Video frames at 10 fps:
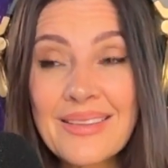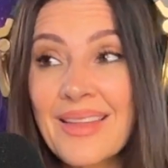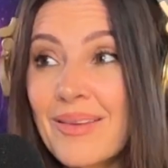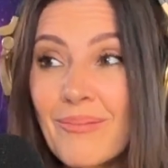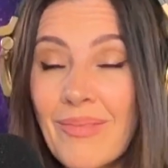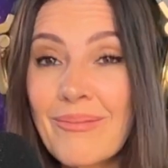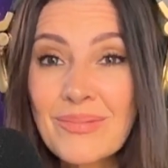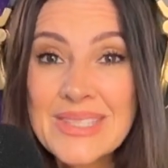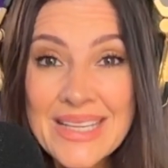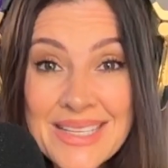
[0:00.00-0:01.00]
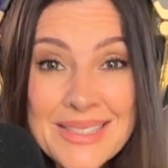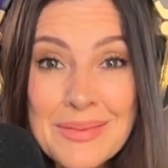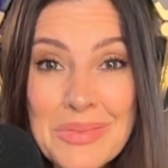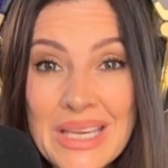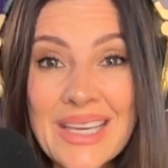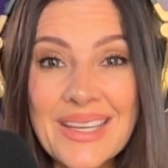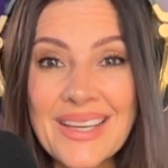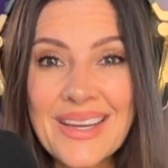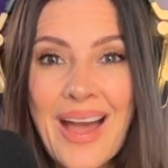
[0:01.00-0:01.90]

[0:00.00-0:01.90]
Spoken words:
Like, send it to me.